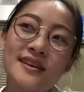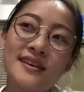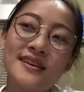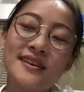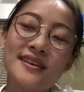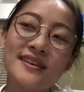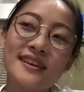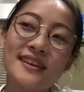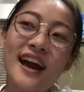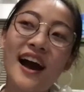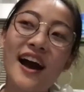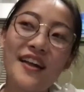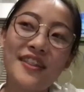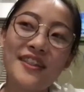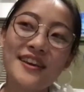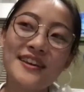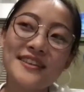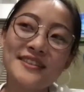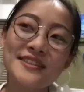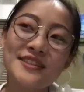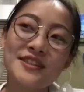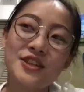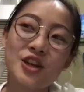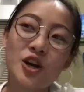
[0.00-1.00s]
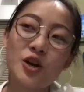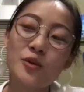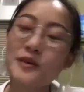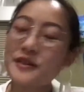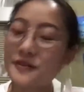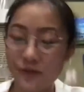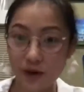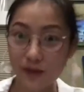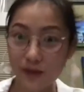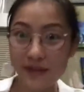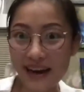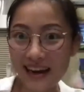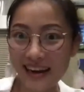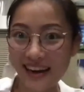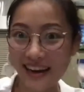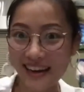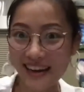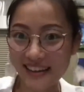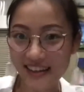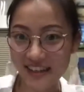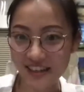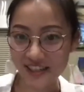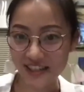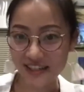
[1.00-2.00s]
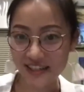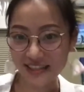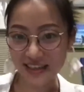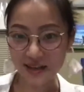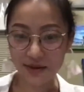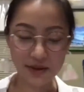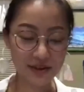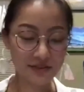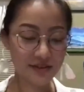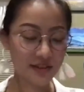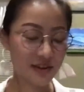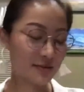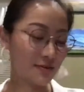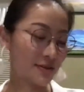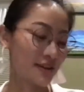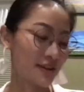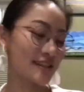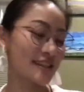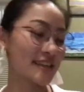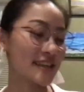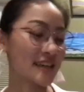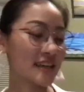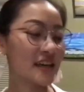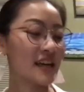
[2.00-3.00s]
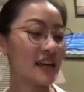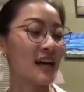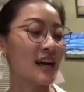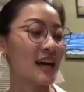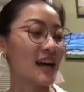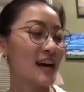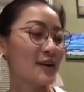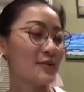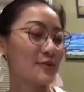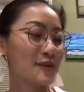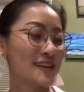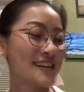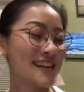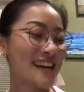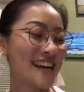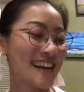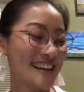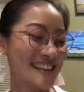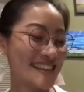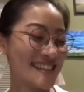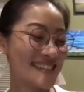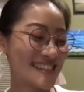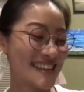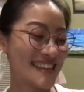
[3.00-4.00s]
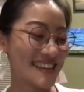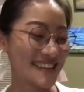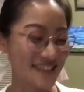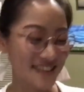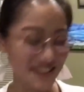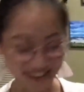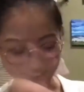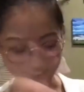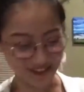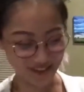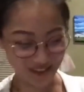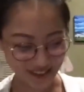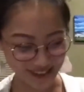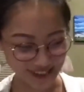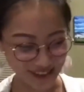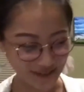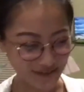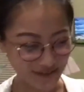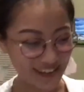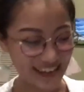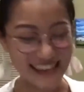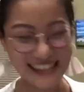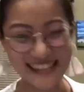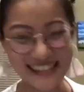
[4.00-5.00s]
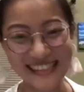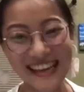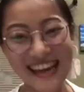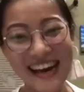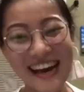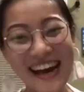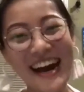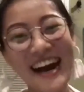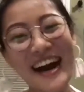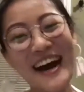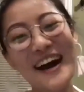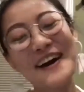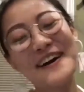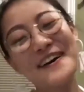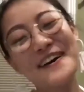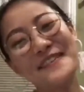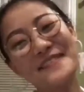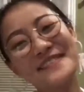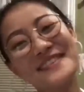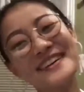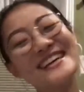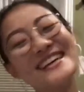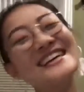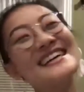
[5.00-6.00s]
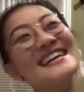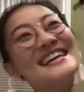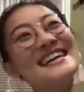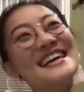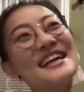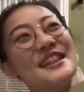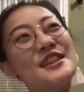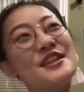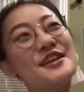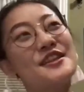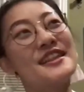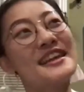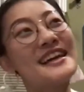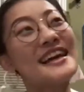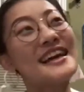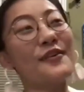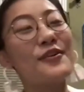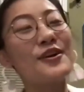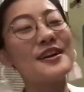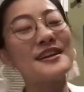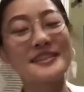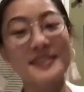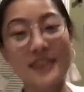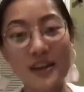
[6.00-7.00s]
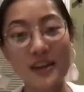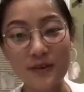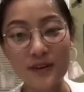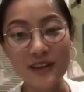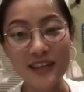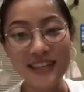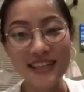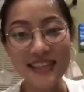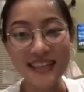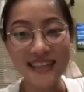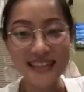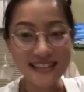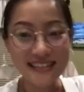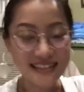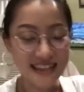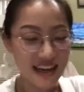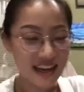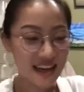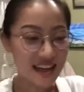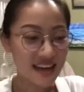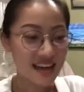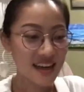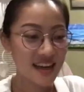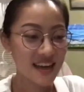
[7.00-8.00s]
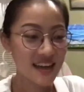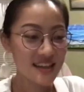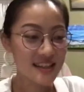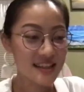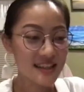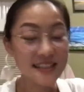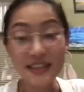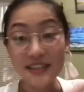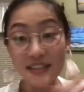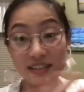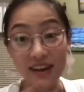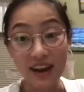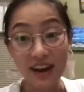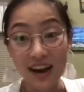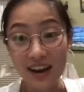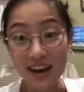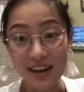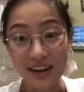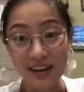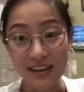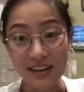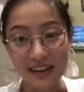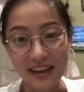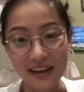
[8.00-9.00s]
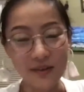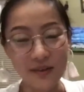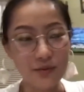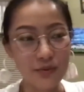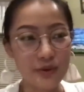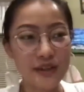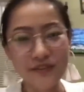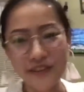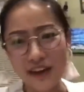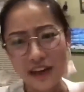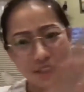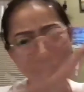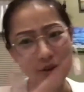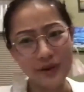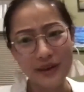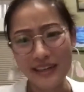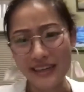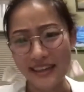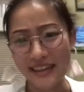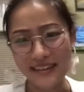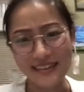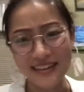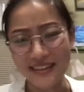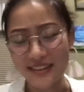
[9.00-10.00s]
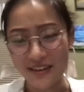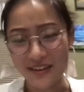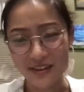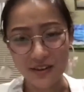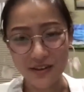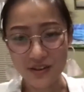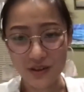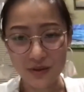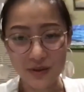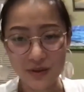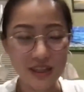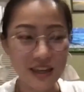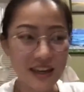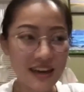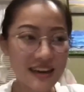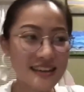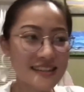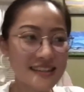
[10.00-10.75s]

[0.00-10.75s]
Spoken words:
Yeah, thanks to your open format, I can actually say whatever I want here, which is usually it's only 2 minutes. The thing I want to start with is that this is not like reevaluating SROs or whatnot.